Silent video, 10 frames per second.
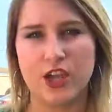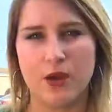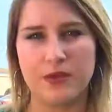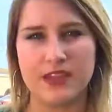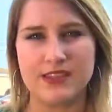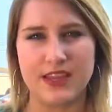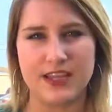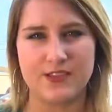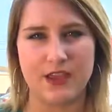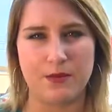Tompkins and
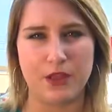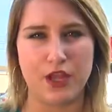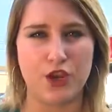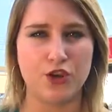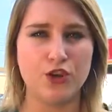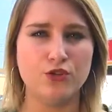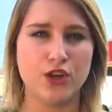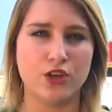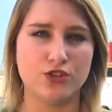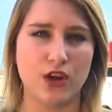his family knew
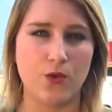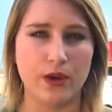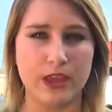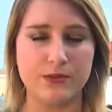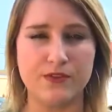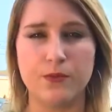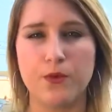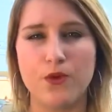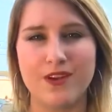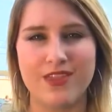Dontrell Williams for
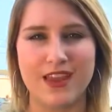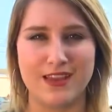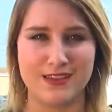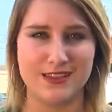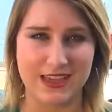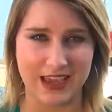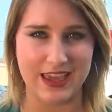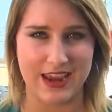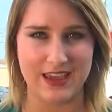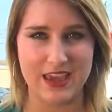more than a
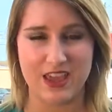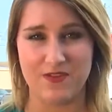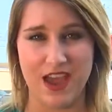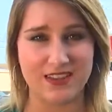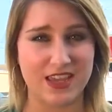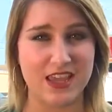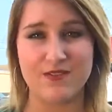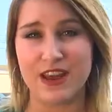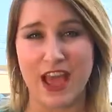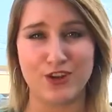decade. In fact, they
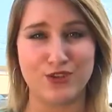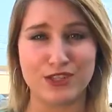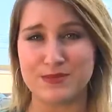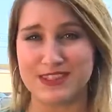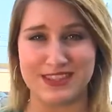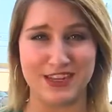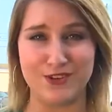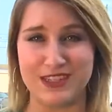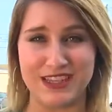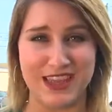even had Christmas
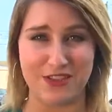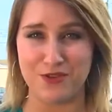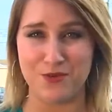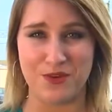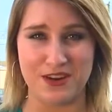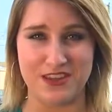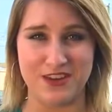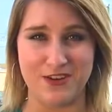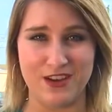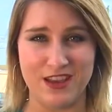dinner together one
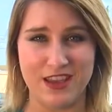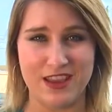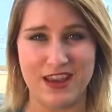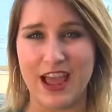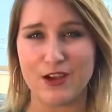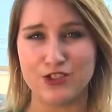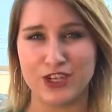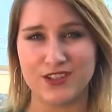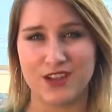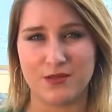year. Now,
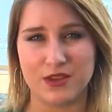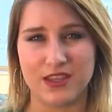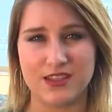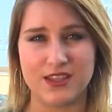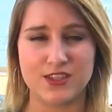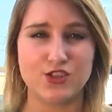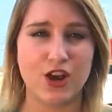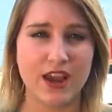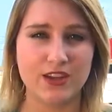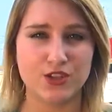Jared Tompkins is
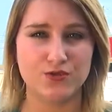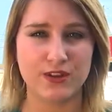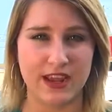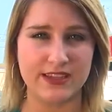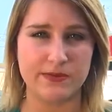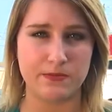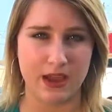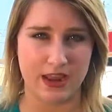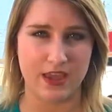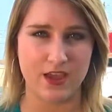trying to raise
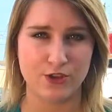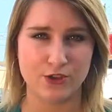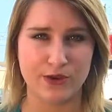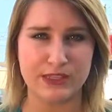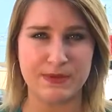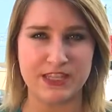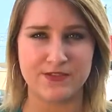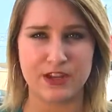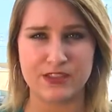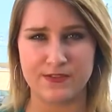money so his
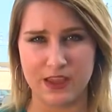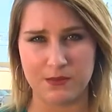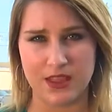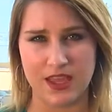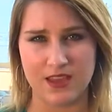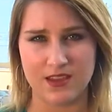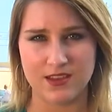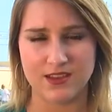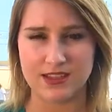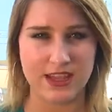best friend's family
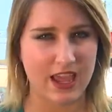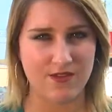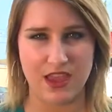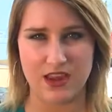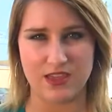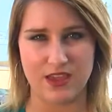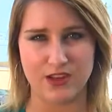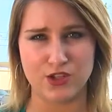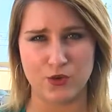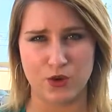doesn't have
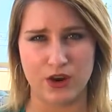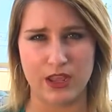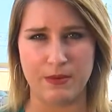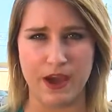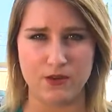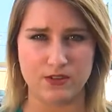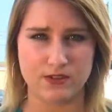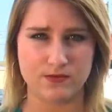anything to worry about.